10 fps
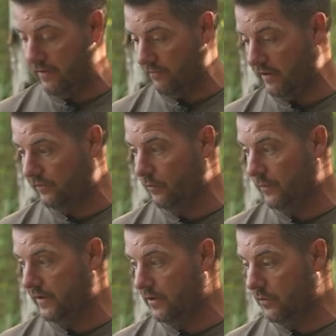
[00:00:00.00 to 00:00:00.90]
net range that
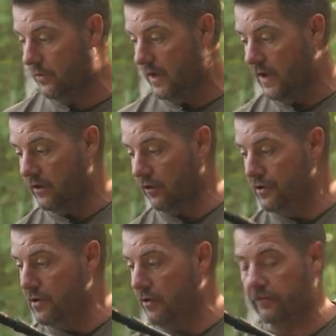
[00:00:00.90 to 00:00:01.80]
we do. Got a
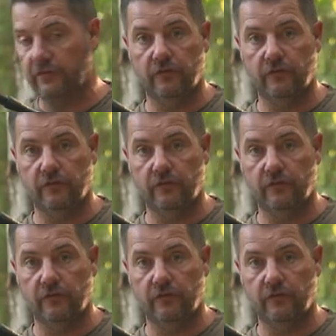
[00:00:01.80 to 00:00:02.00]
nice